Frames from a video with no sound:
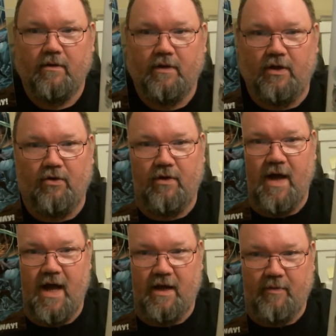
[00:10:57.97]
You
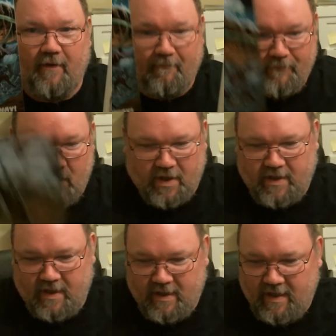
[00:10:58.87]
gotta be
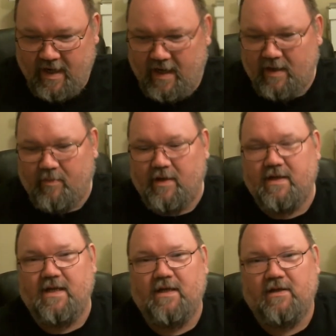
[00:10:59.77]
fucking kidding me,
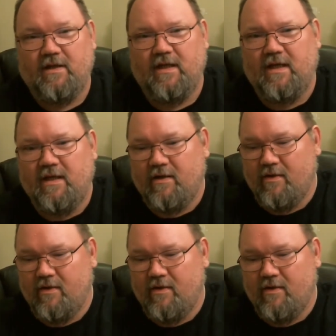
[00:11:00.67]
DC.